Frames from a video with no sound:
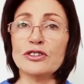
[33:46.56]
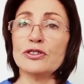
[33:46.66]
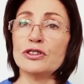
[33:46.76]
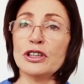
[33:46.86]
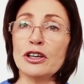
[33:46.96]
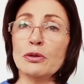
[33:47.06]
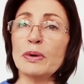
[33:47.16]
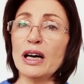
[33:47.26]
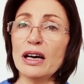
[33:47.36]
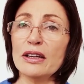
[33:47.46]
to help
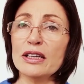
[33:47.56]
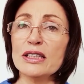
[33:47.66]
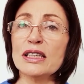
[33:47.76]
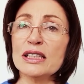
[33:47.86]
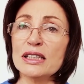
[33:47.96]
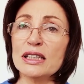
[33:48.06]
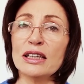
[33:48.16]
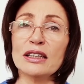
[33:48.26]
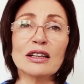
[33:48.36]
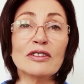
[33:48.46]
others and send
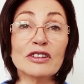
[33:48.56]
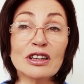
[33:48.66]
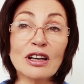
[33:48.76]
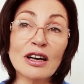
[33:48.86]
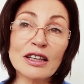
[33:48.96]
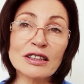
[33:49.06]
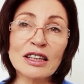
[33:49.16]
love and light,